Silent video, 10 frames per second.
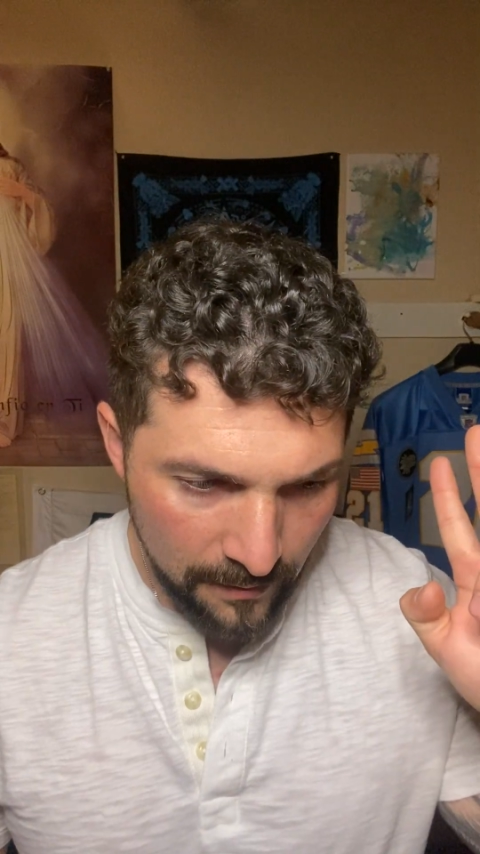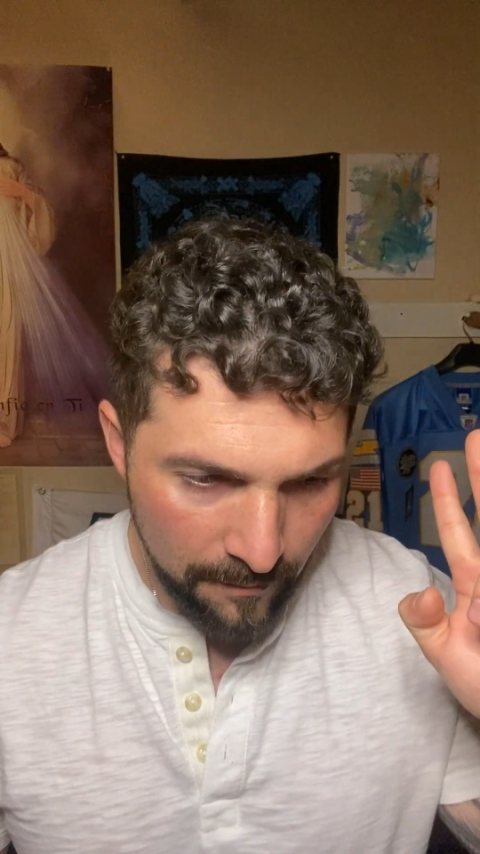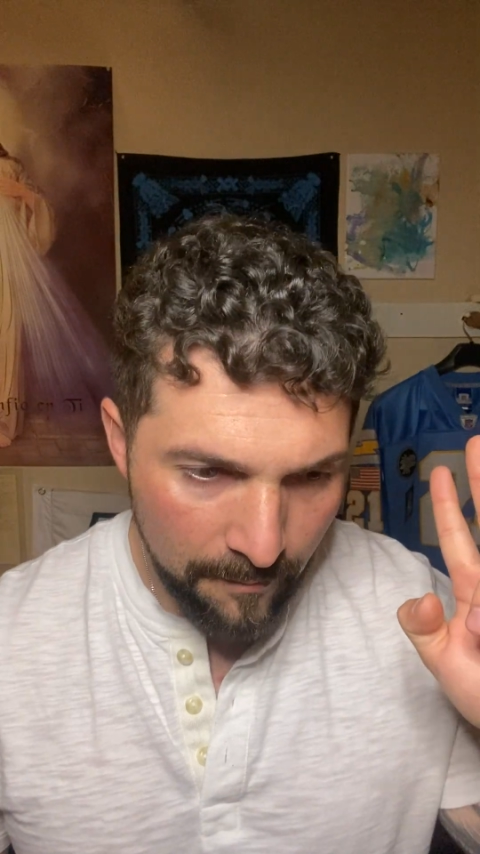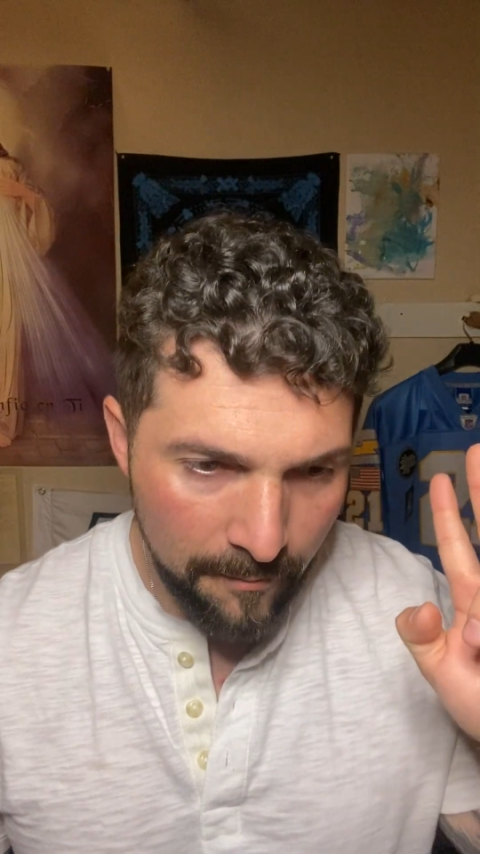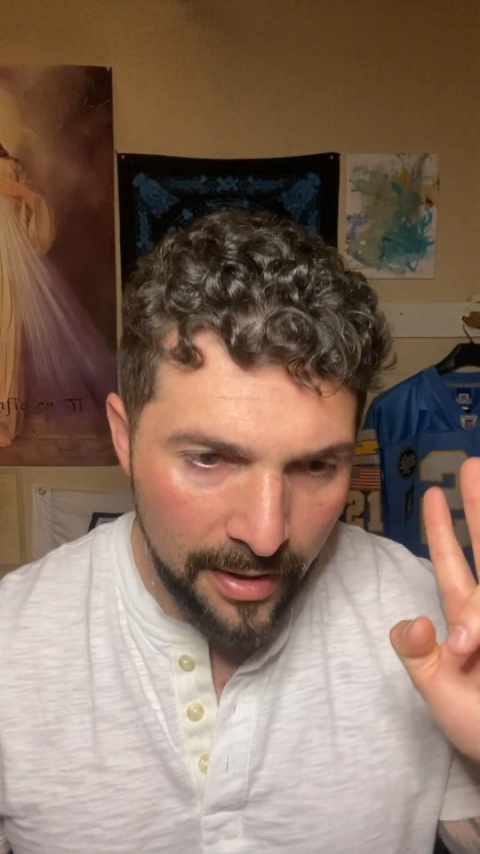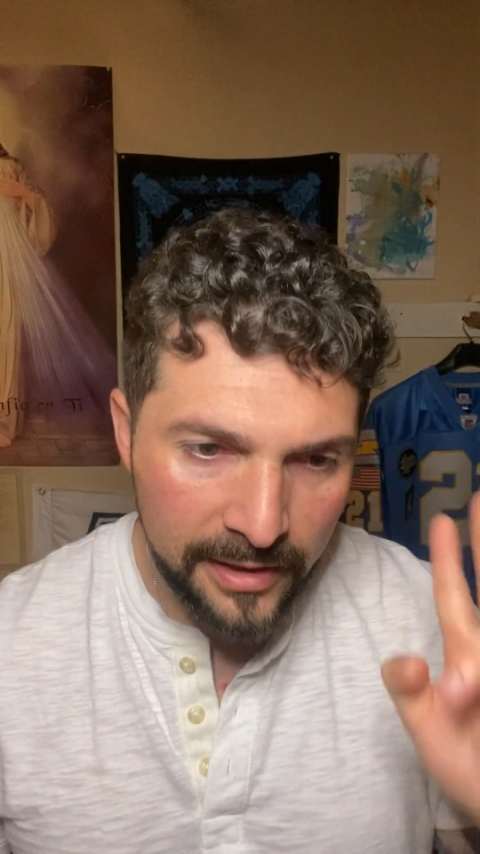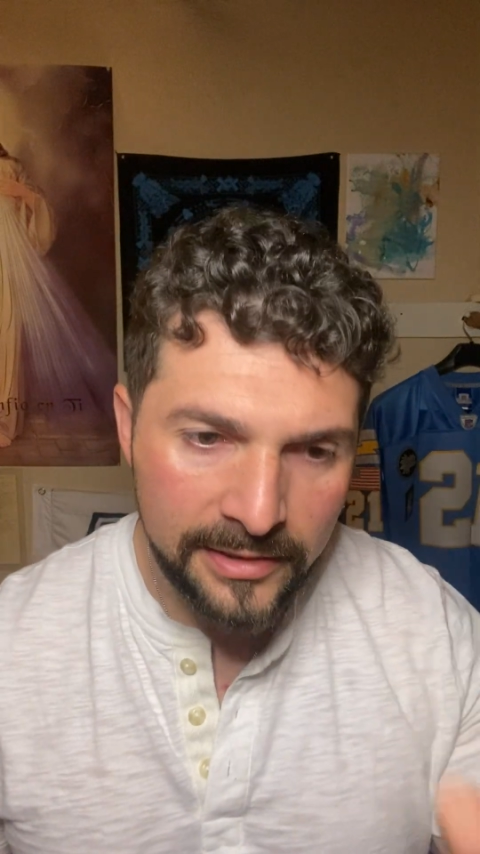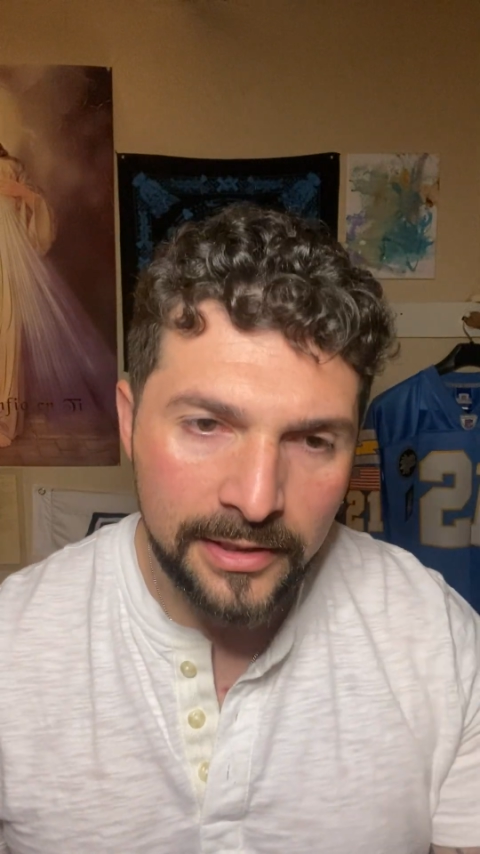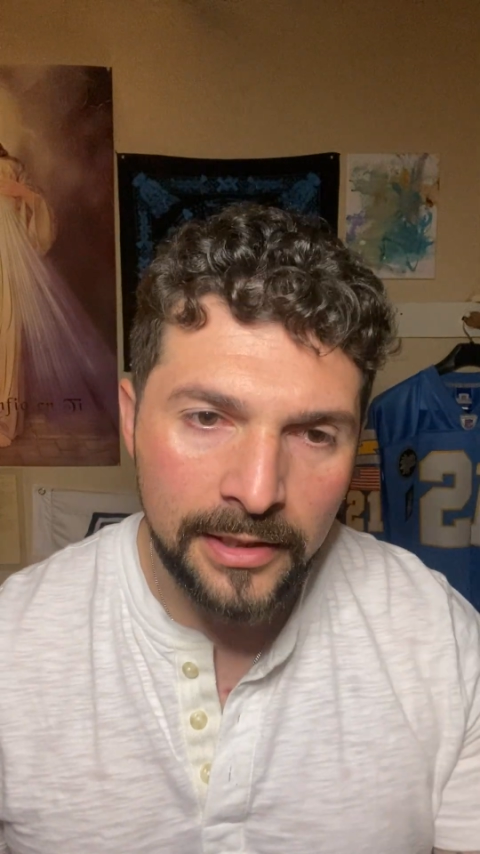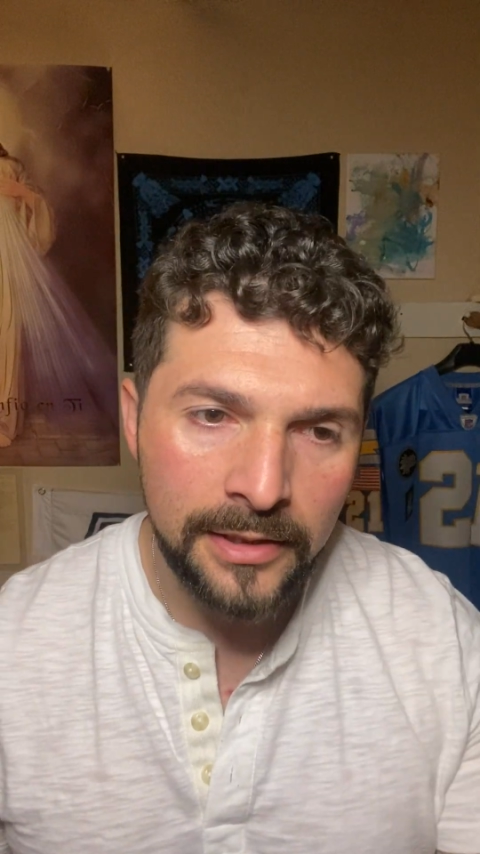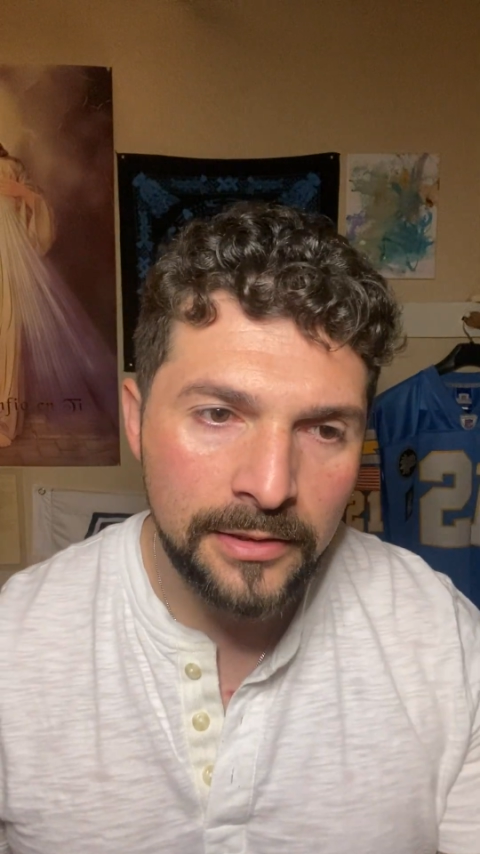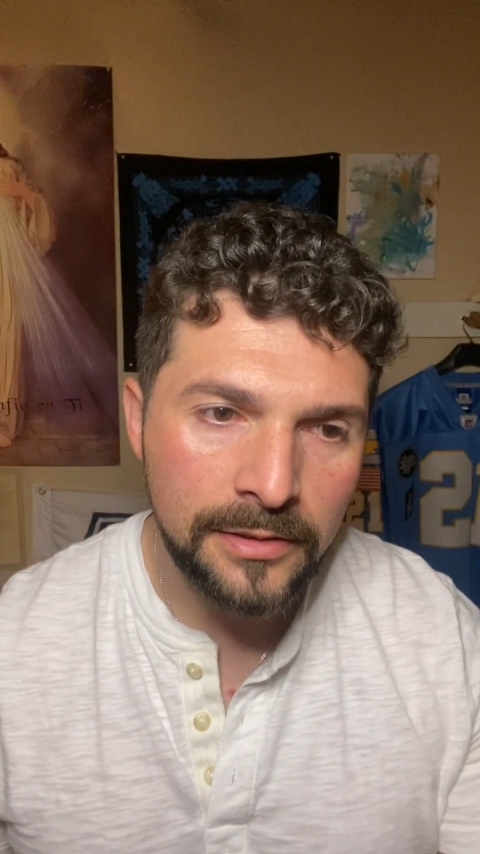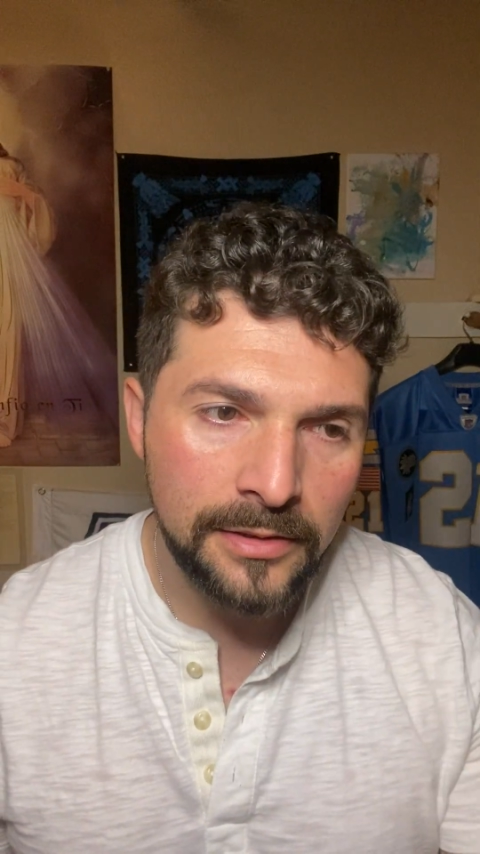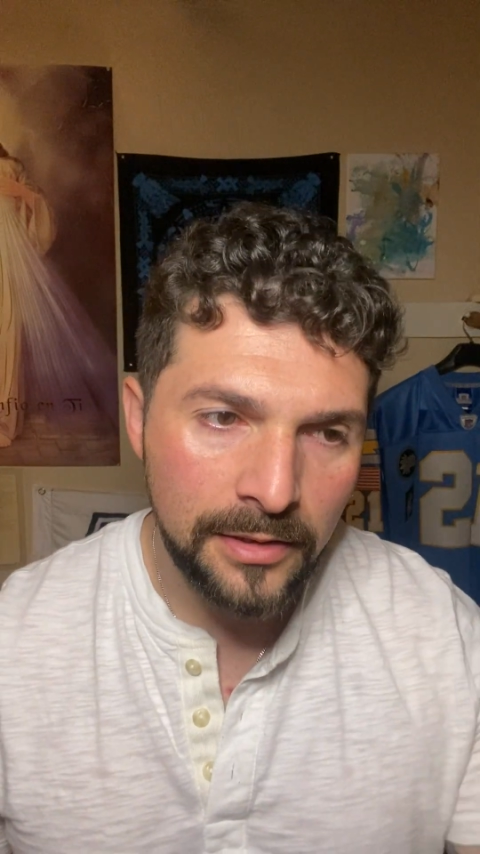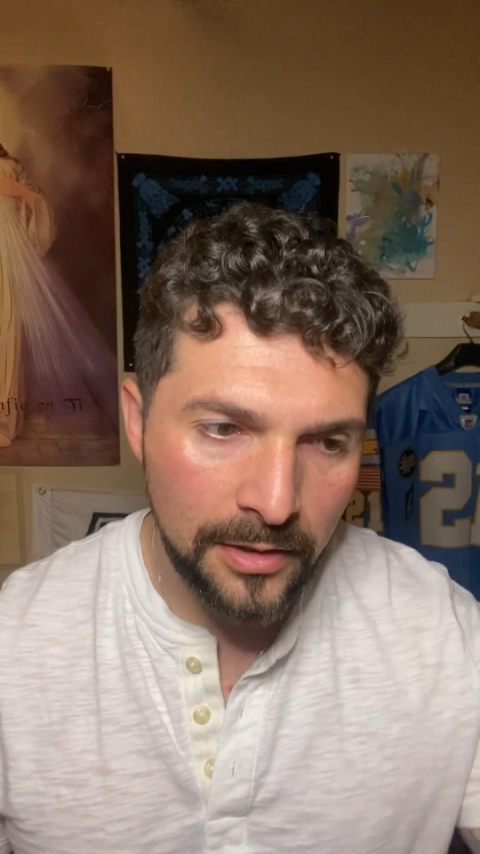
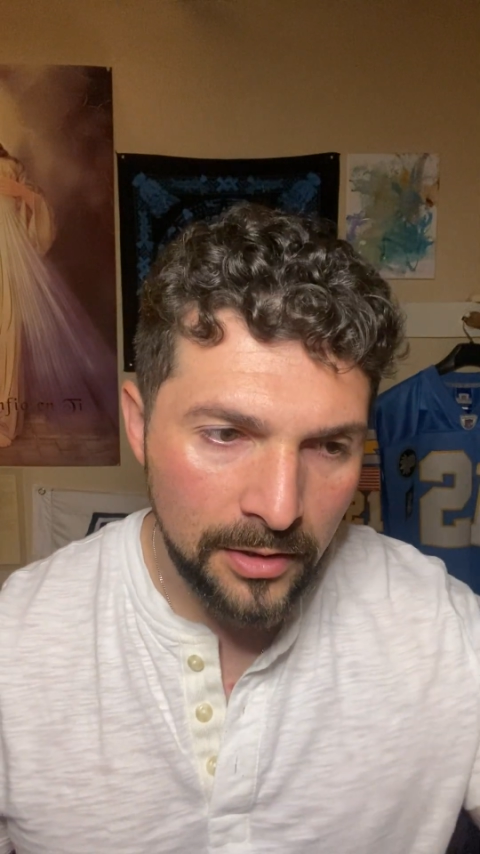Mexicans